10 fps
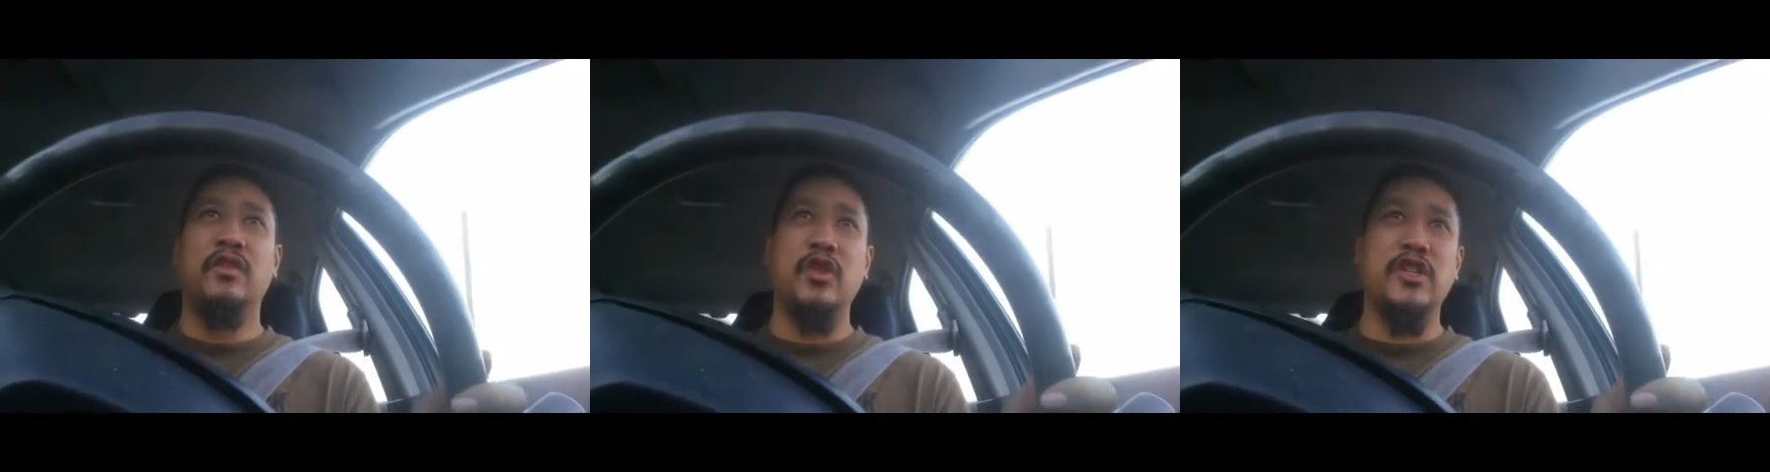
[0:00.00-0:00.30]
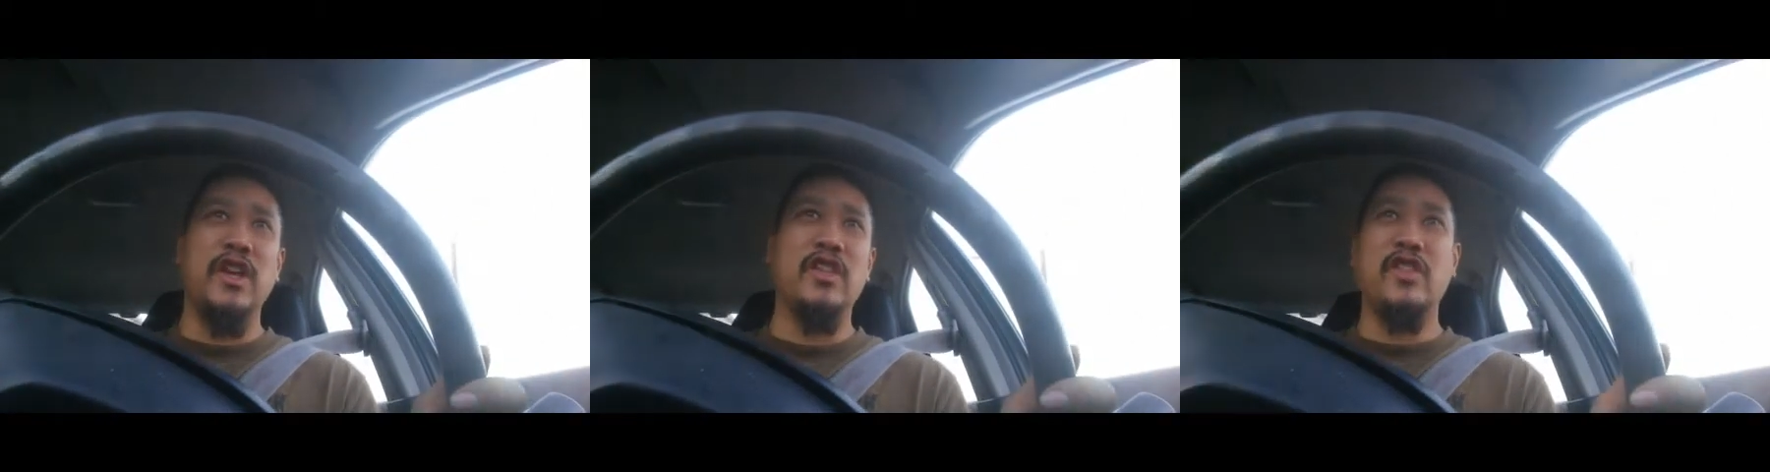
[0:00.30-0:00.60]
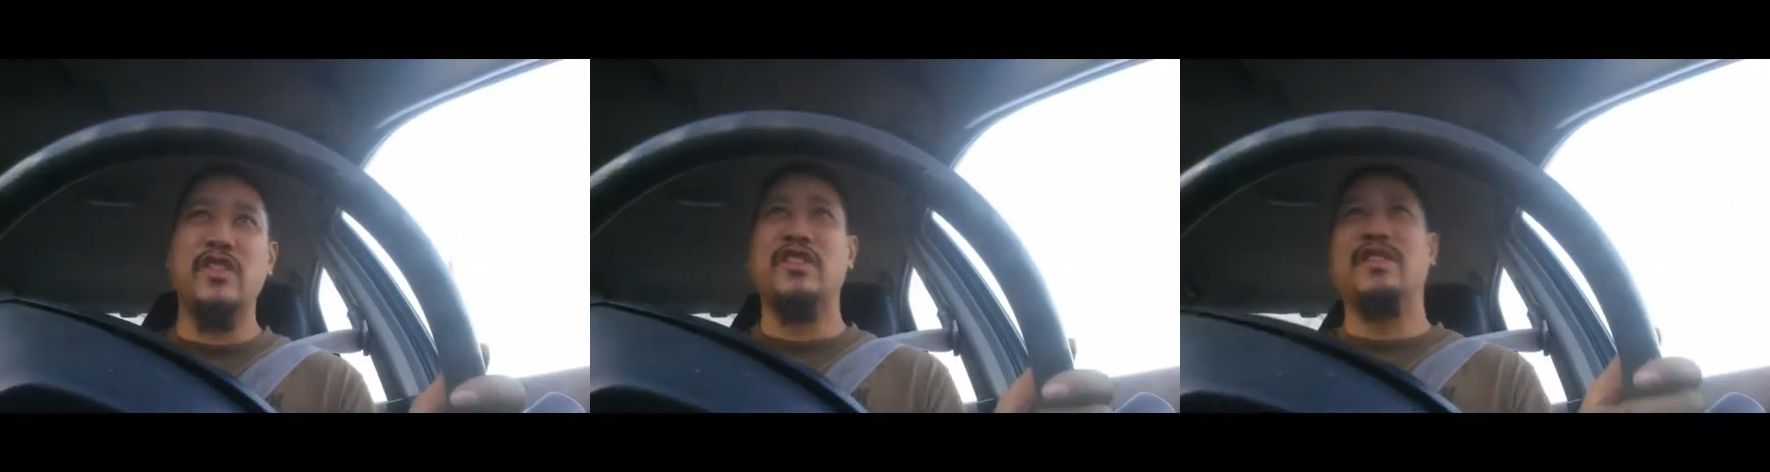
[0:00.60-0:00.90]
for
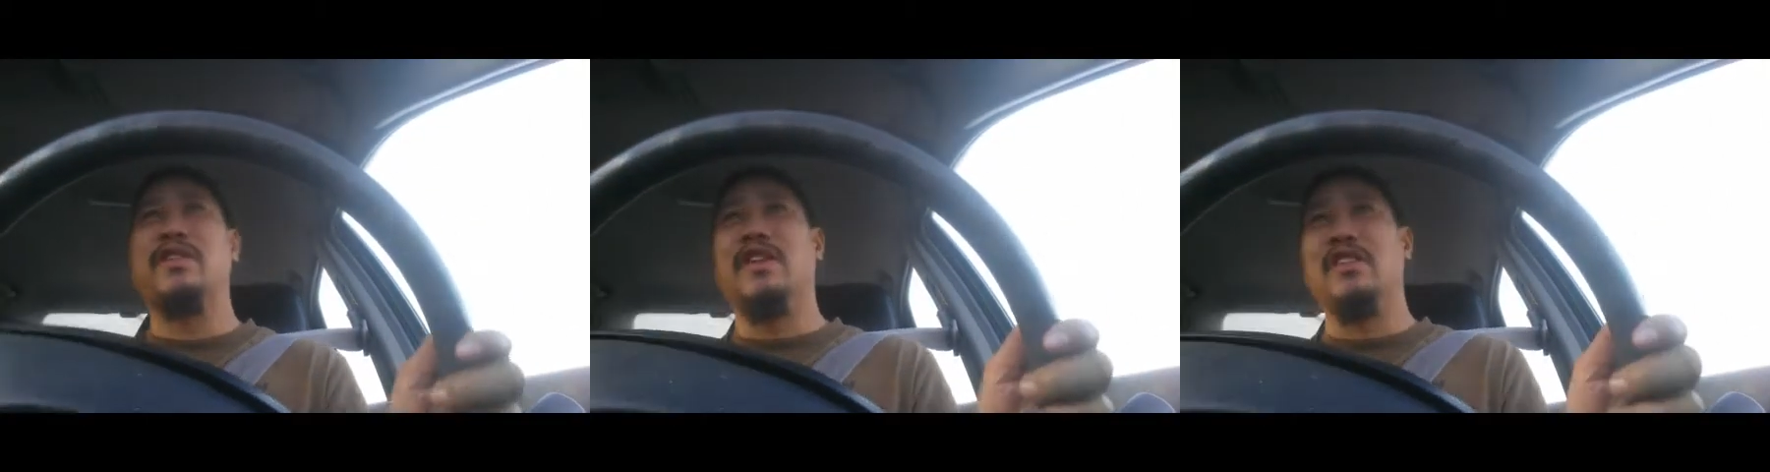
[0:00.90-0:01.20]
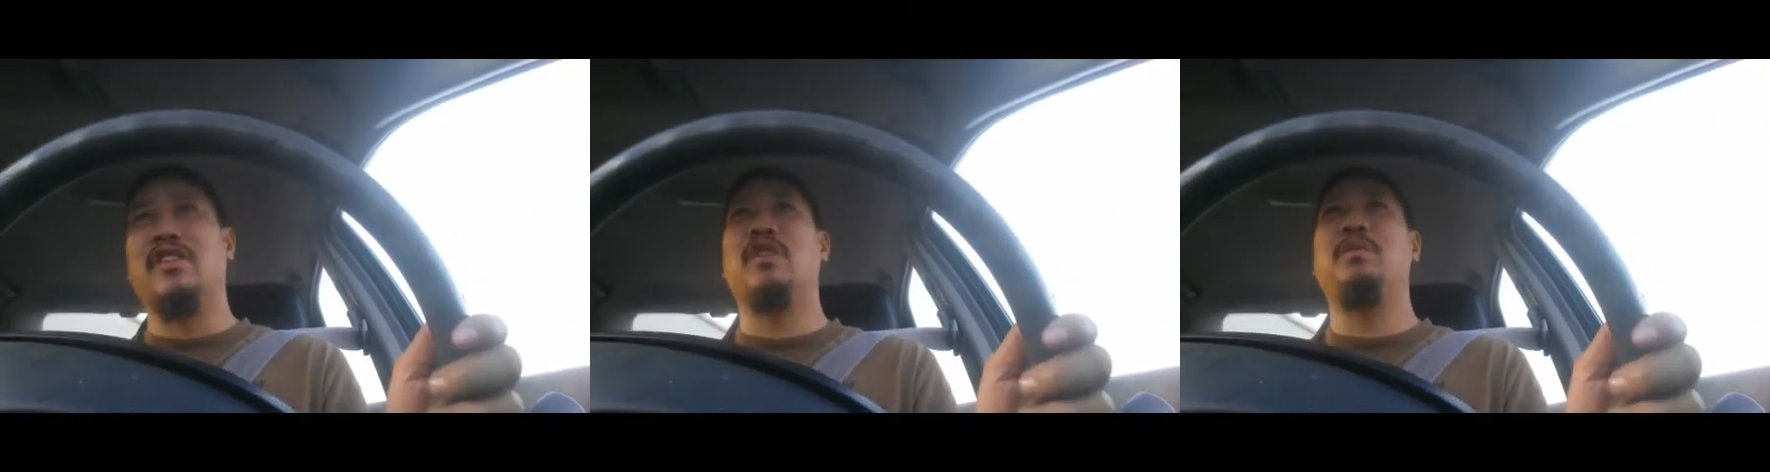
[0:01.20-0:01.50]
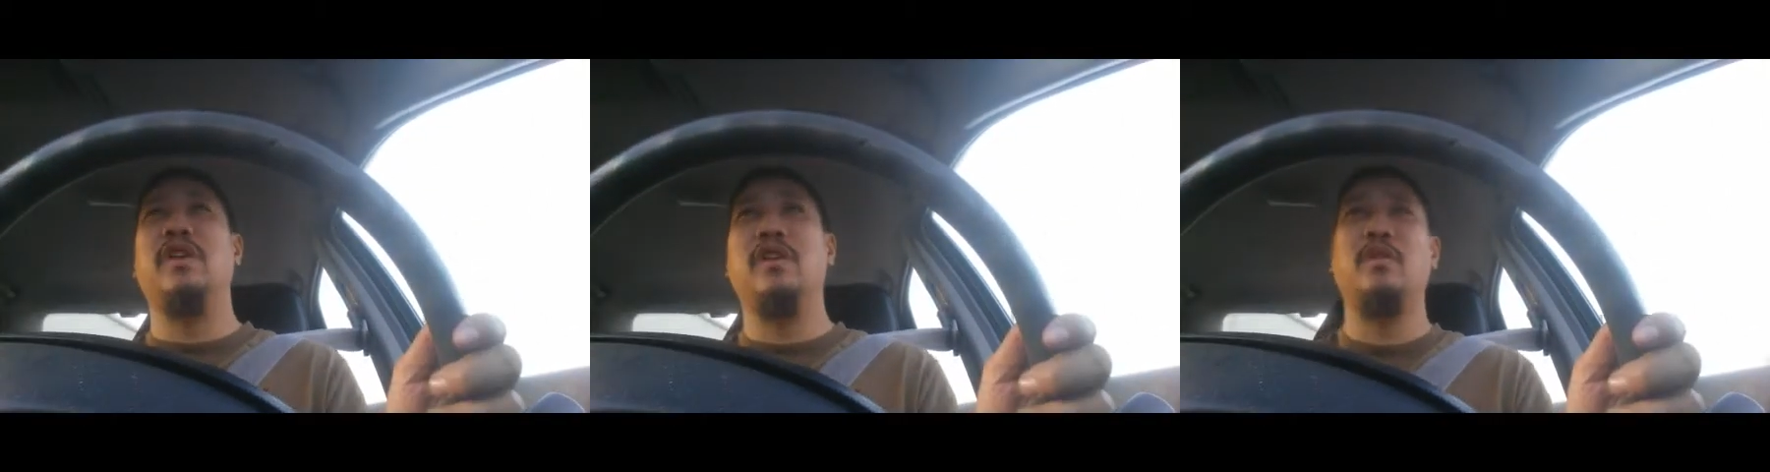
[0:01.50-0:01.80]
Jesus, and it's going to be